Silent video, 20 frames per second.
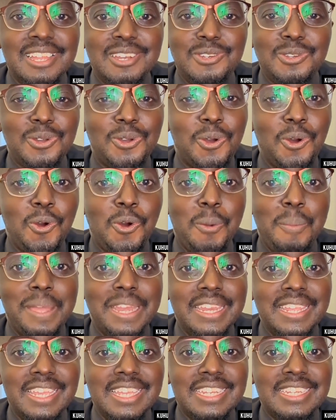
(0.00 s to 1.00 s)
to go home
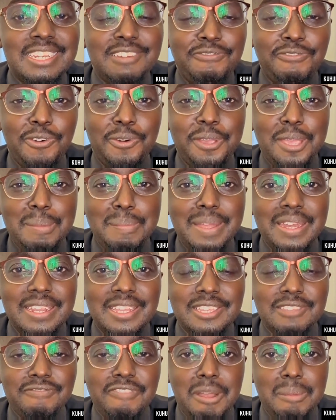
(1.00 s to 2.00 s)
and eat for him and
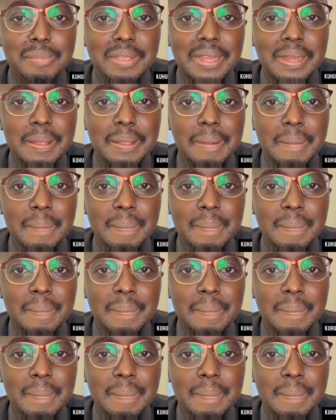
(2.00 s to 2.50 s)
his family.